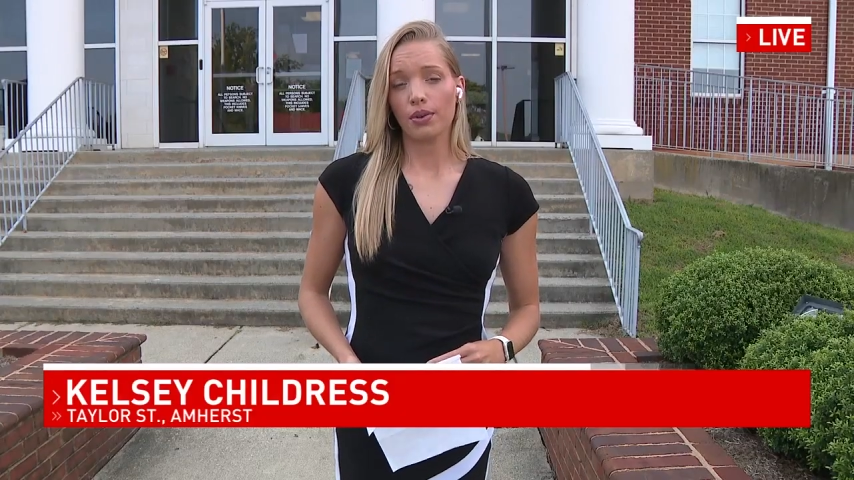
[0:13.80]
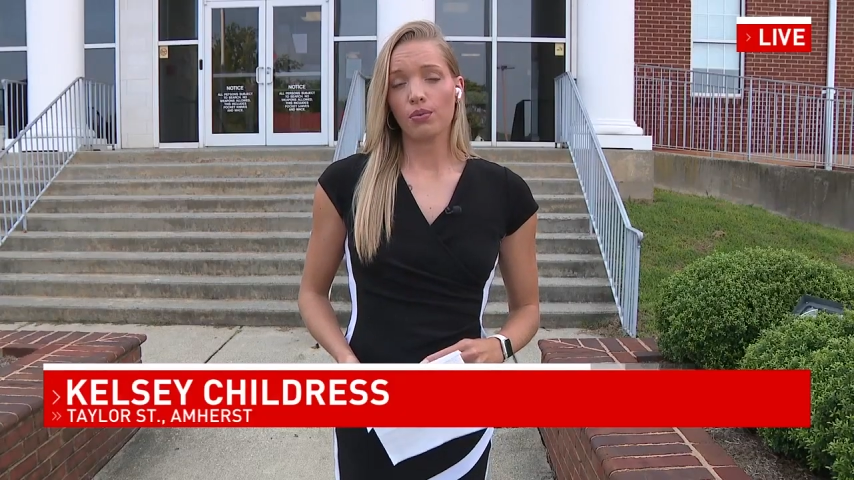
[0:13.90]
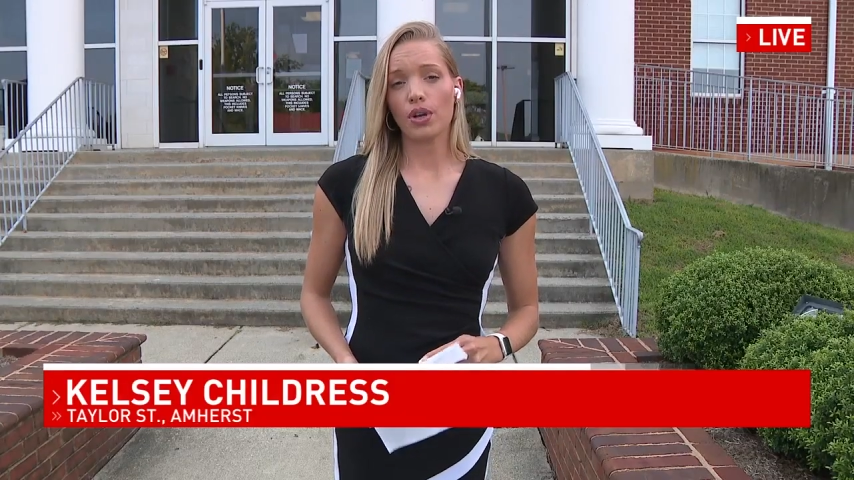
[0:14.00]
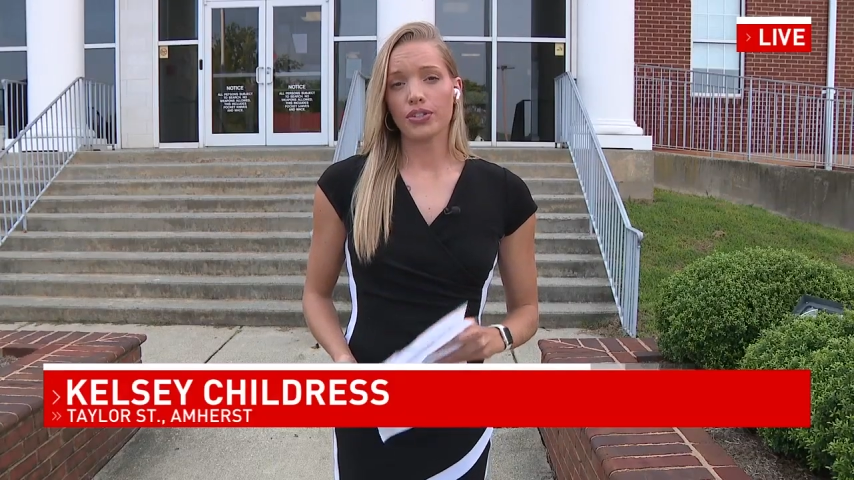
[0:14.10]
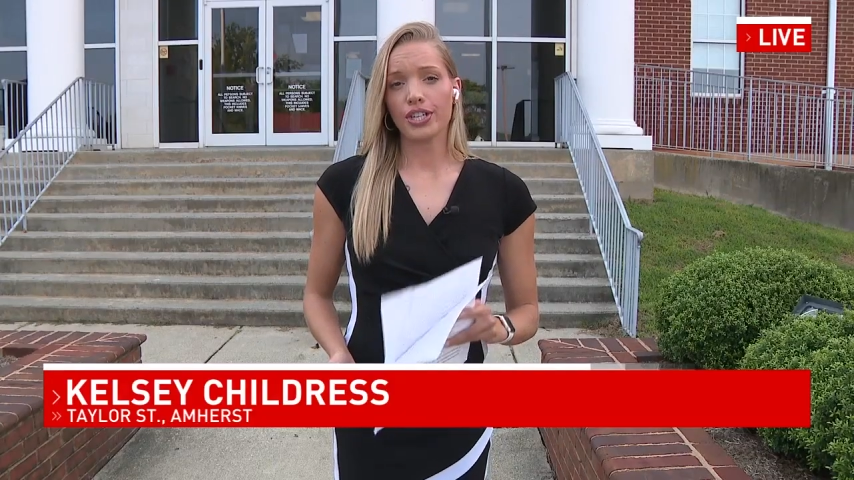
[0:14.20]

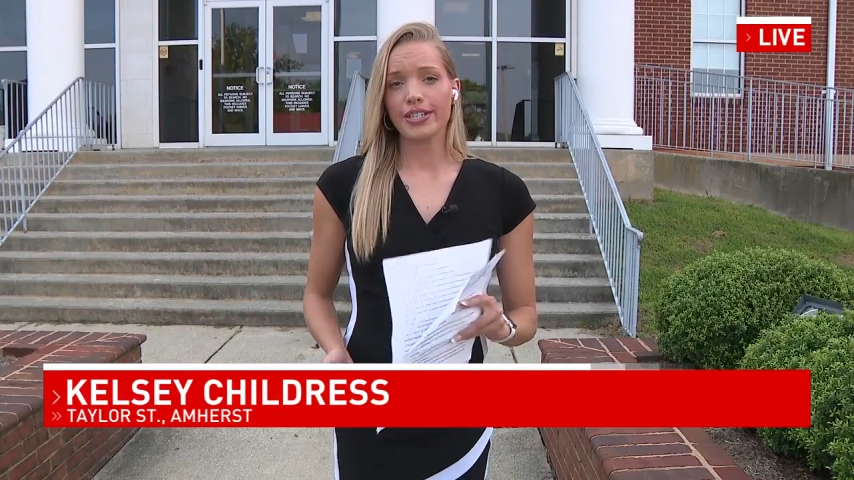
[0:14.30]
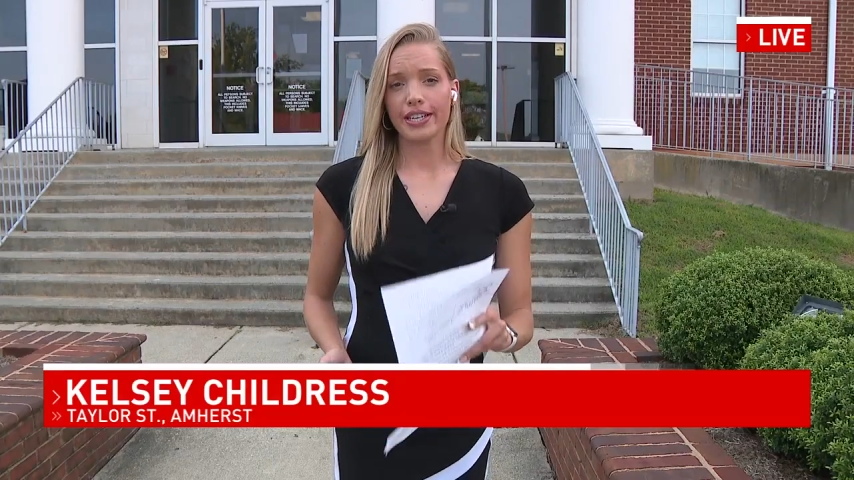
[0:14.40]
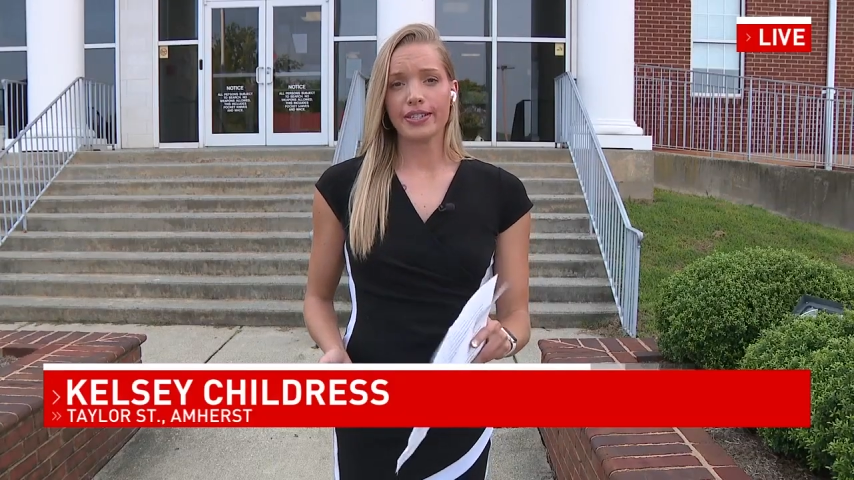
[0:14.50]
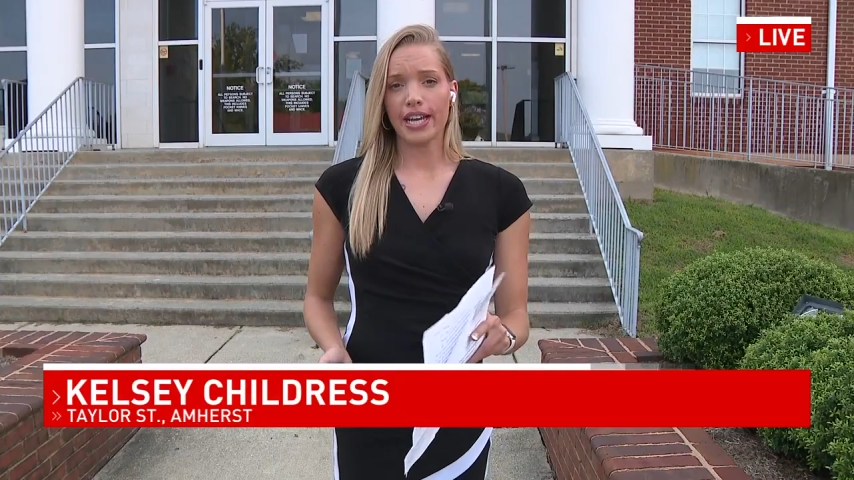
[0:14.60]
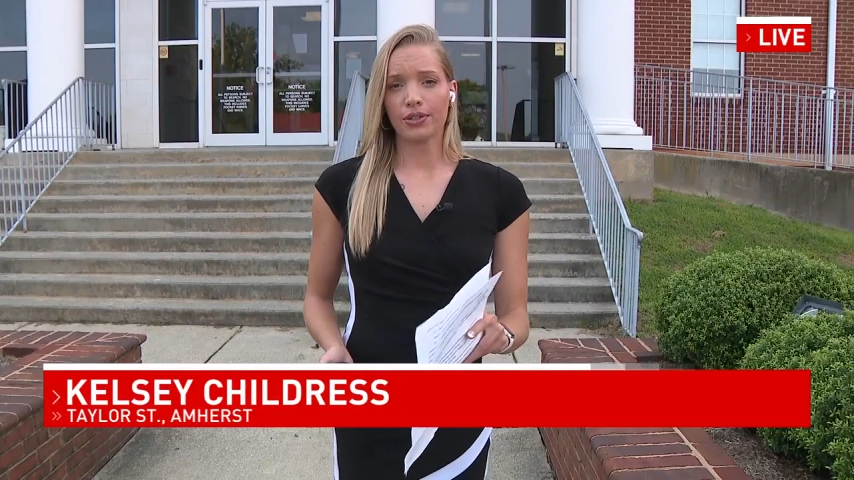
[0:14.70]
Well, she
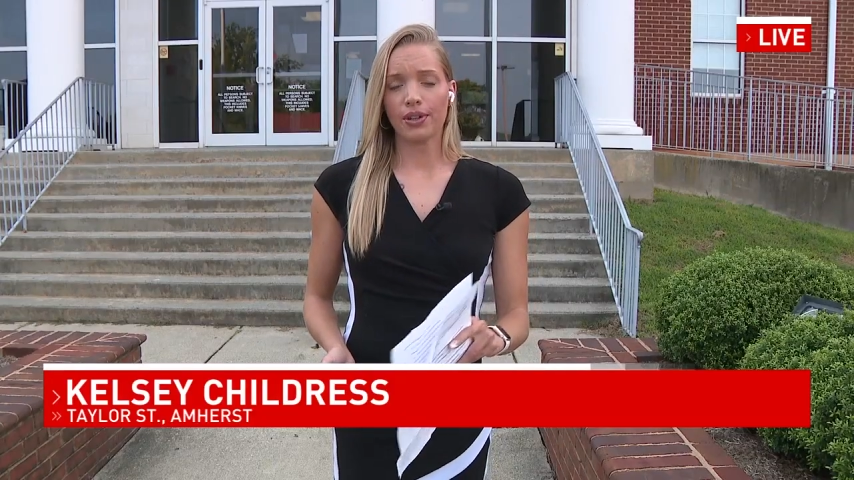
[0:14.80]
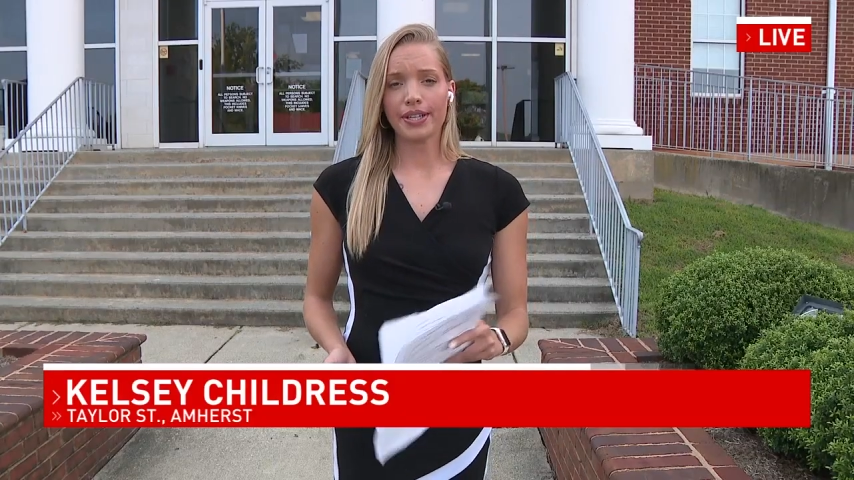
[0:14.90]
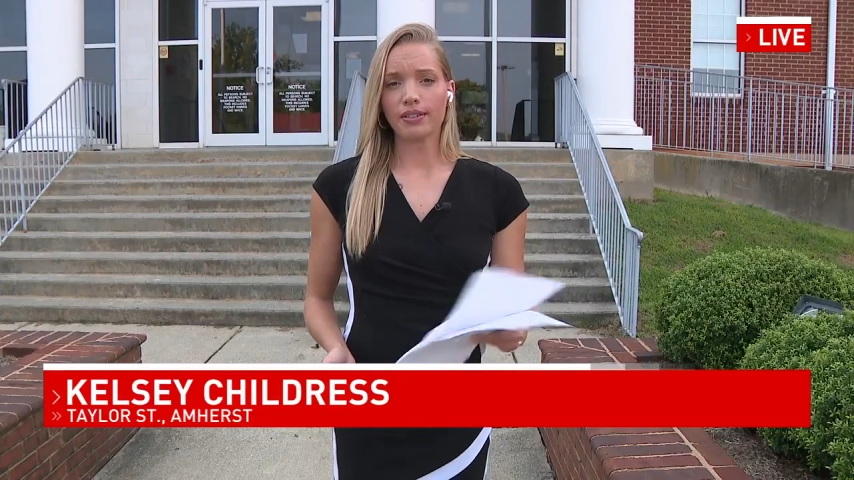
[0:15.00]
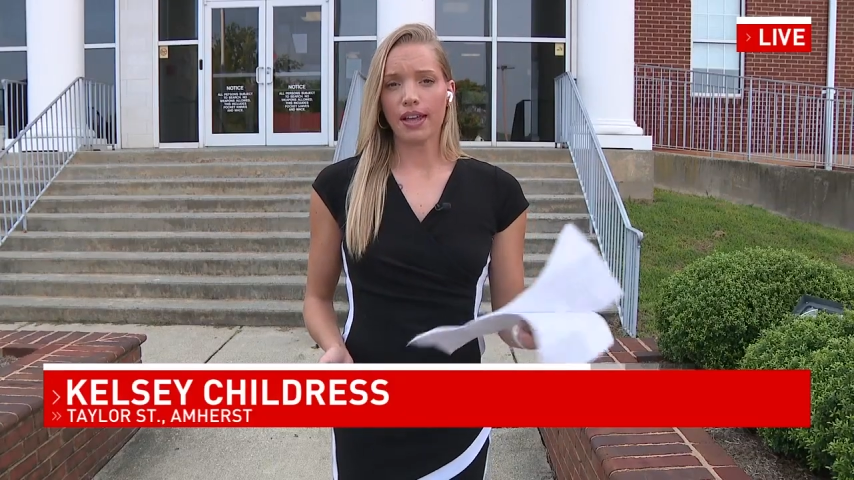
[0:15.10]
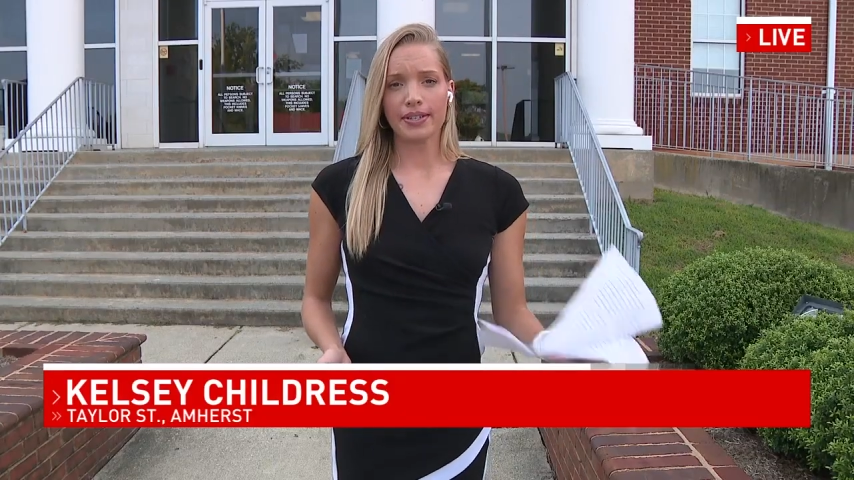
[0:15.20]
did, Dan, or
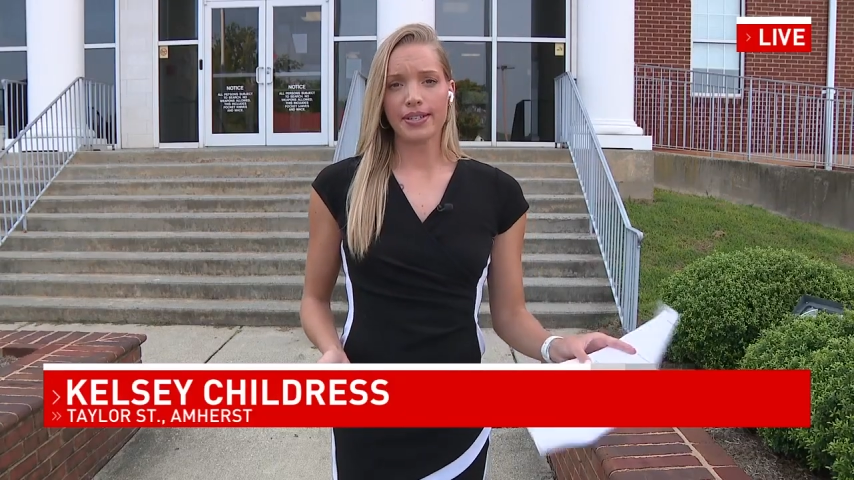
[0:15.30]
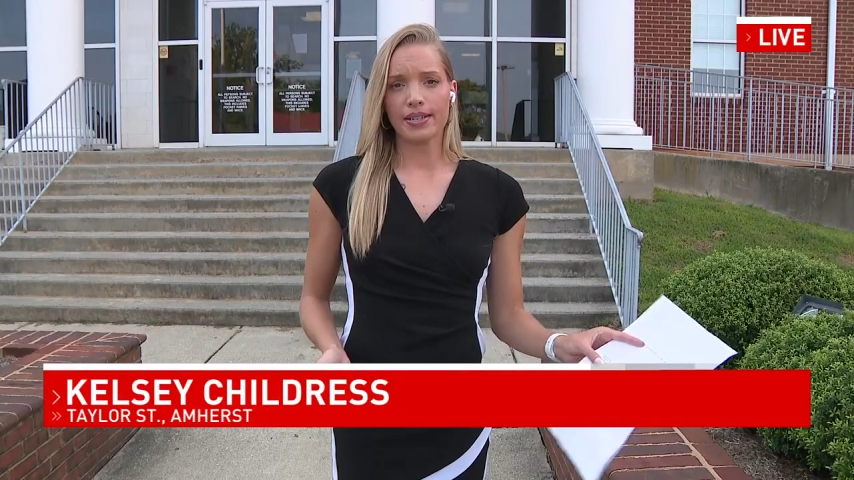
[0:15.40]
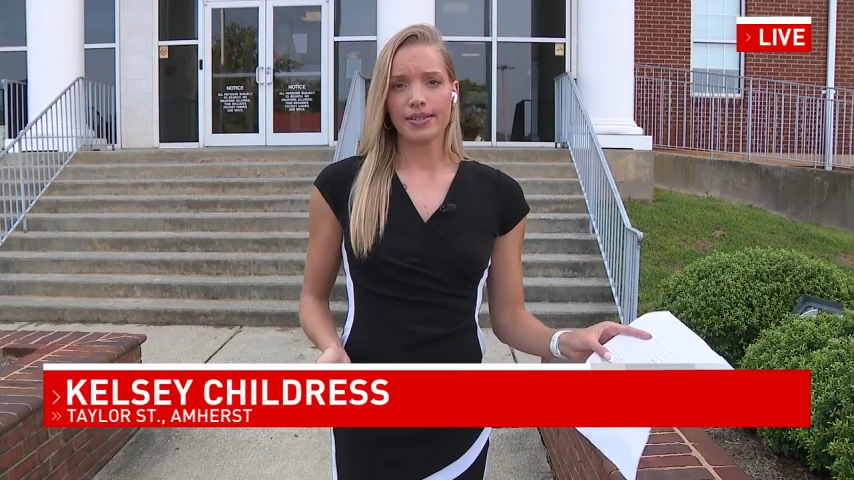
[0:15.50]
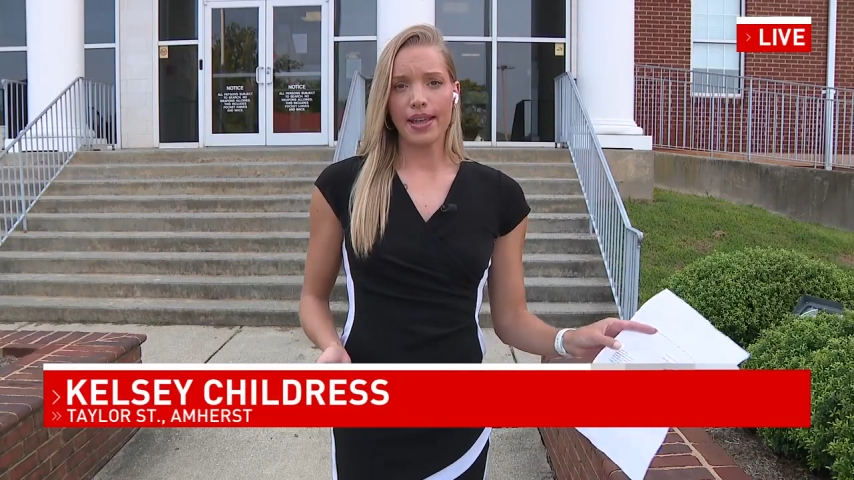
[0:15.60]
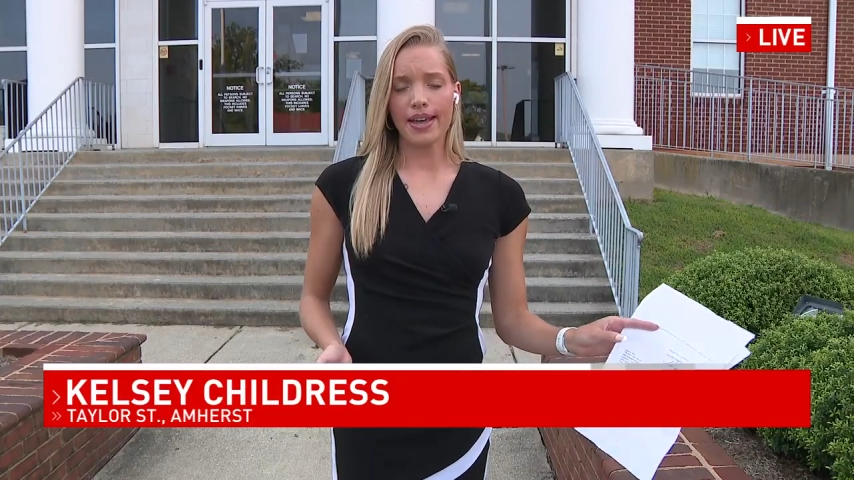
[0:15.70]
like
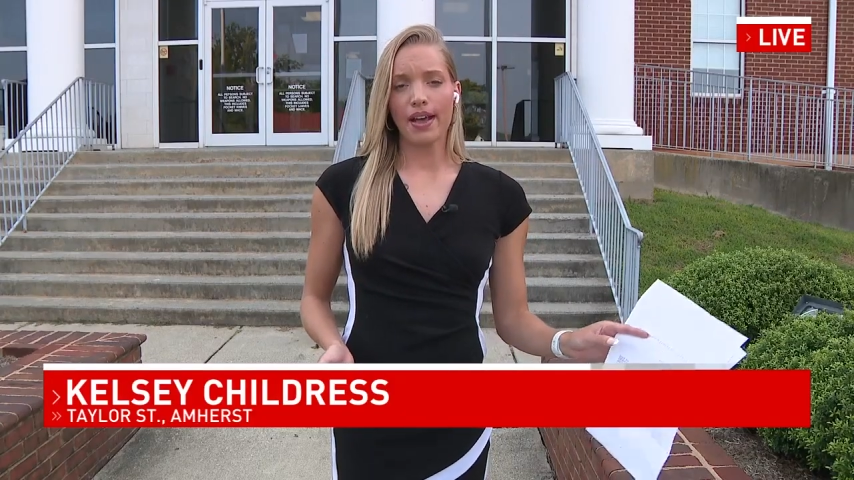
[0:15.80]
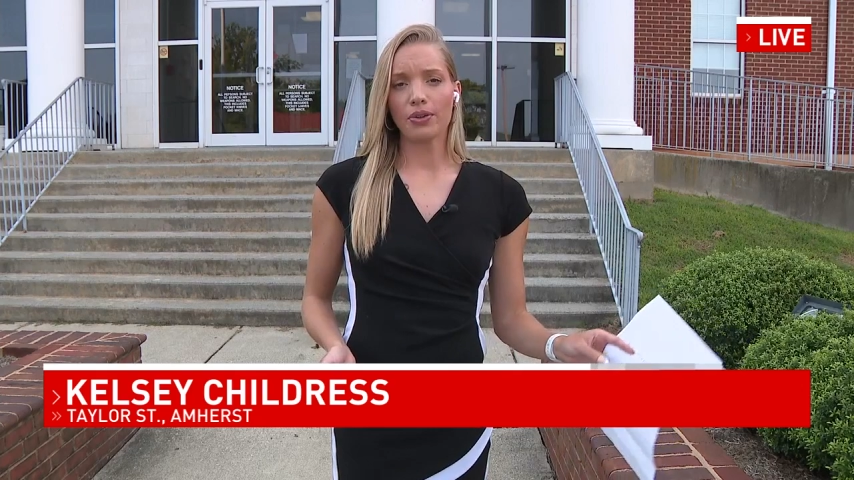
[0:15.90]
Alexia said,